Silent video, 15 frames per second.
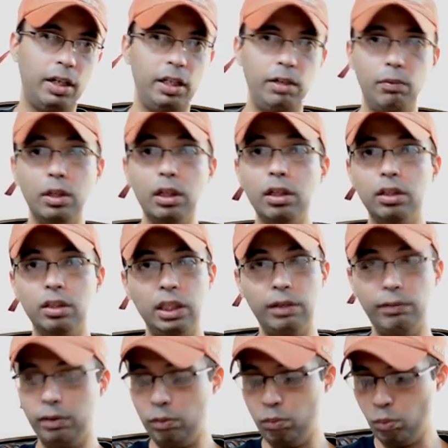
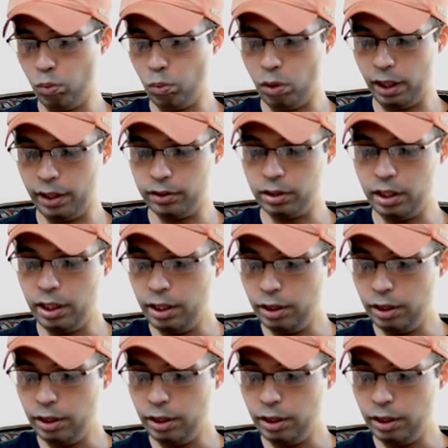even once.